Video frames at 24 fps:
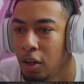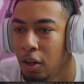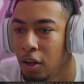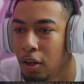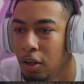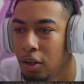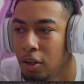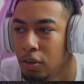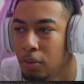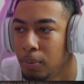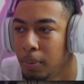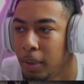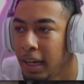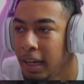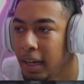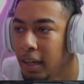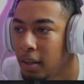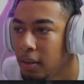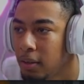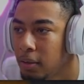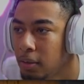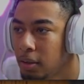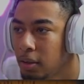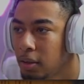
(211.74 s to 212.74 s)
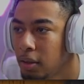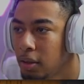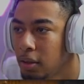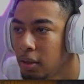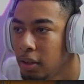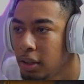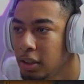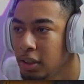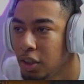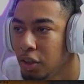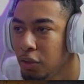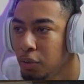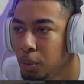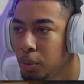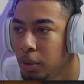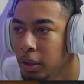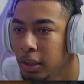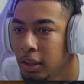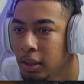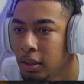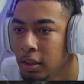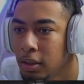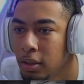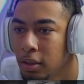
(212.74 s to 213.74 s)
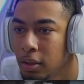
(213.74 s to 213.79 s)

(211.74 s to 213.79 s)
Oh my, he's another one.